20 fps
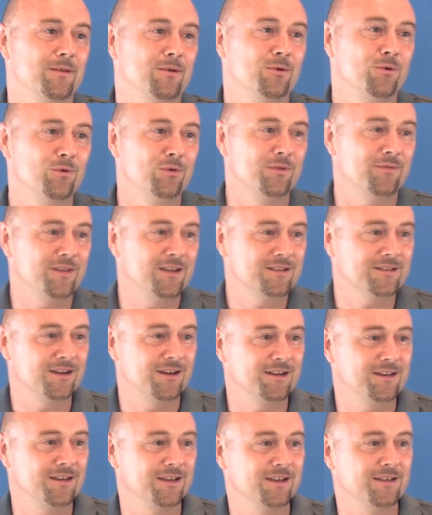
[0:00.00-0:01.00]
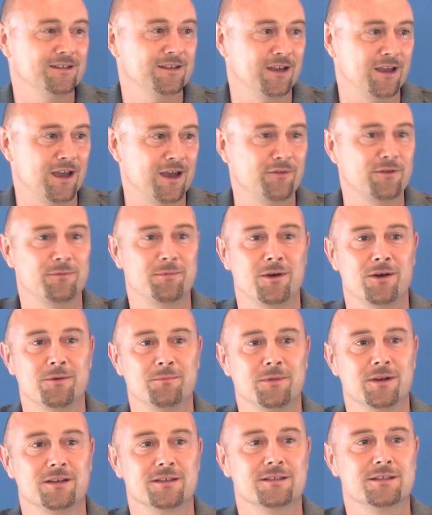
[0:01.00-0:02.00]
All of these ideas I have about
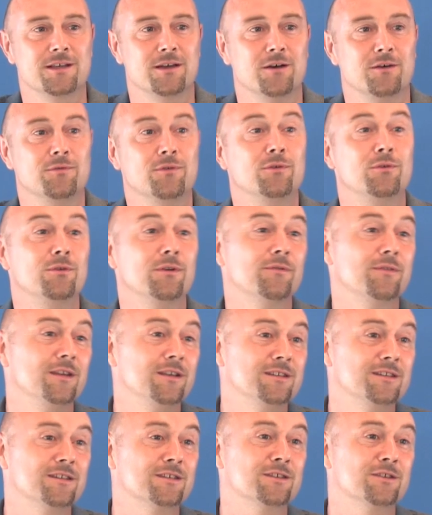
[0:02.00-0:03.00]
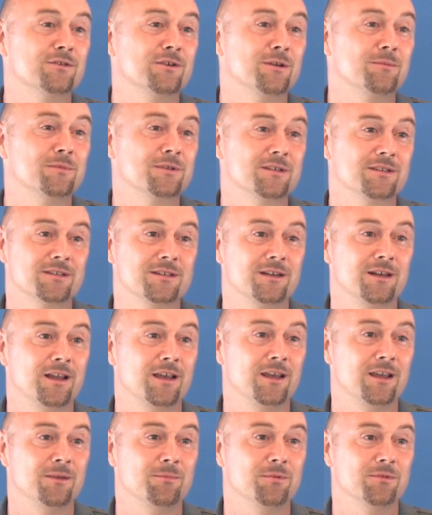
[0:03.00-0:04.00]
myself, all of these descriptions and
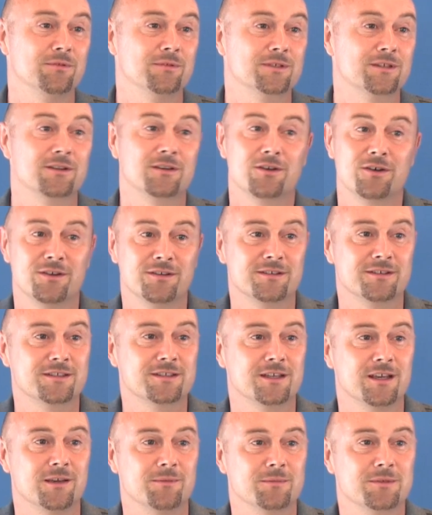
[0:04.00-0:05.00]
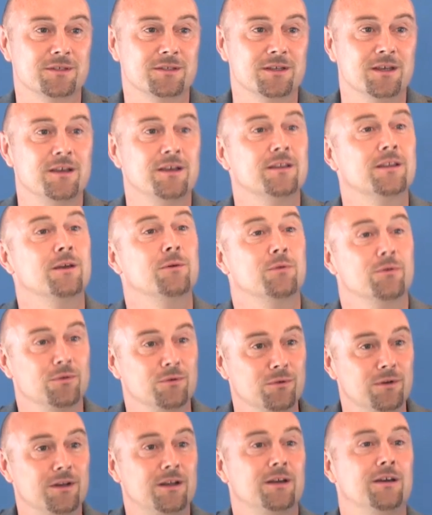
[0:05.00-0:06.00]
labels and concepts, they were
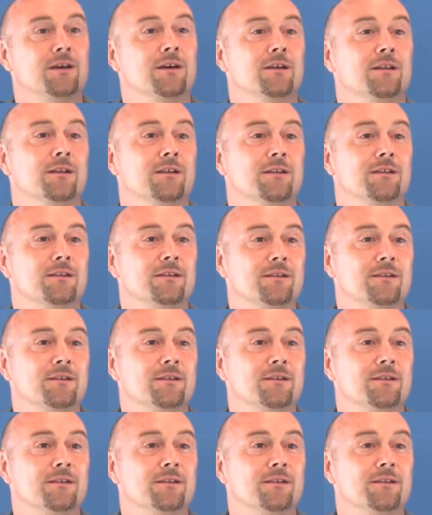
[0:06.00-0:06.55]
all learned.